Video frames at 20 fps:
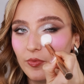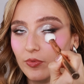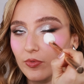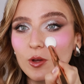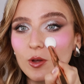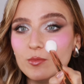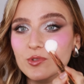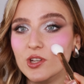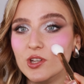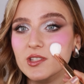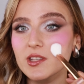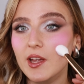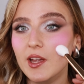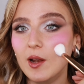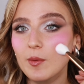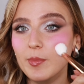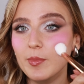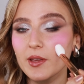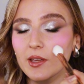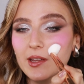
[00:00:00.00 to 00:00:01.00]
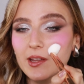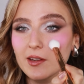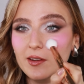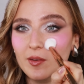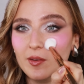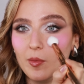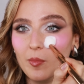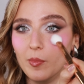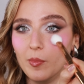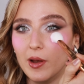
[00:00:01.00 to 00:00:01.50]
So I'm just helping it
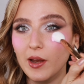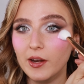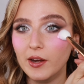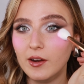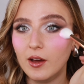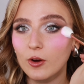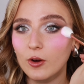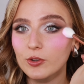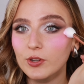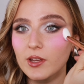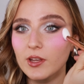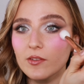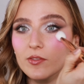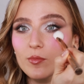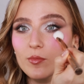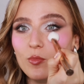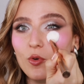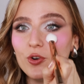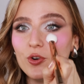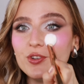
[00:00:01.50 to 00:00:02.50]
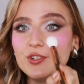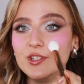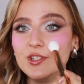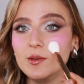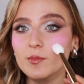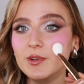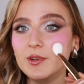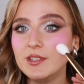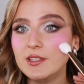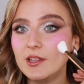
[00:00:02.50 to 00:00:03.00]
blend out even more
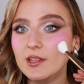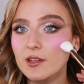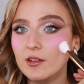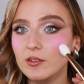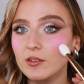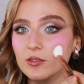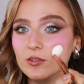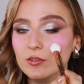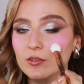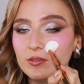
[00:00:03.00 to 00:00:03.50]
seamlessly.